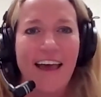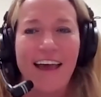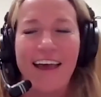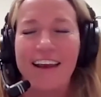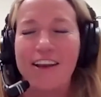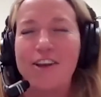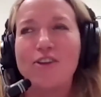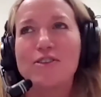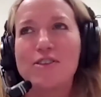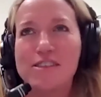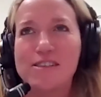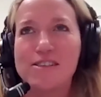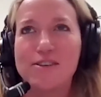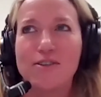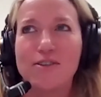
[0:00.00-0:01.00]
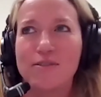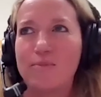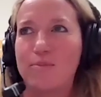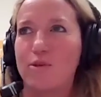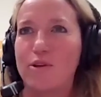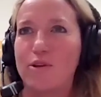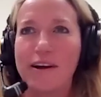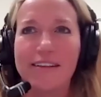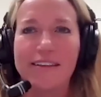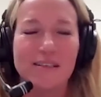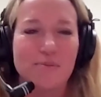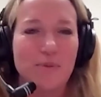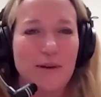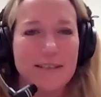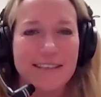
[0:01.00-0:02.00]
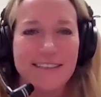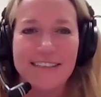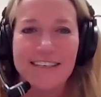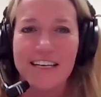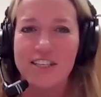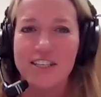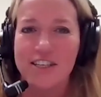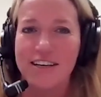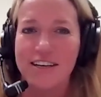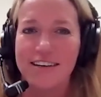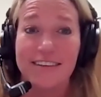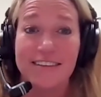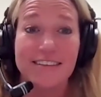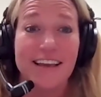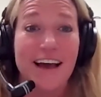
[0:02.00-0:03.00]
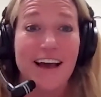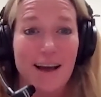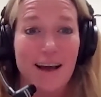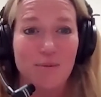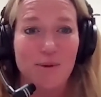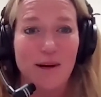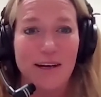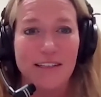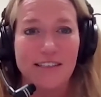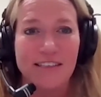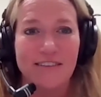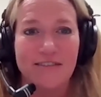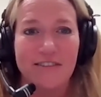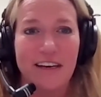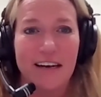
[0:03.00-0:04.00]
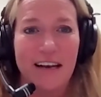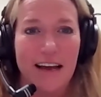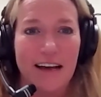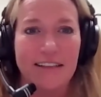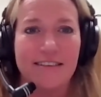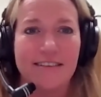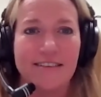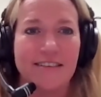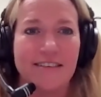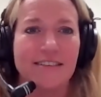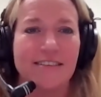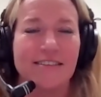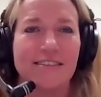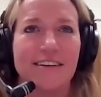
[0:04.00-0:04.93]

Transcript: And you just created this presentation and this comprehensive analysis.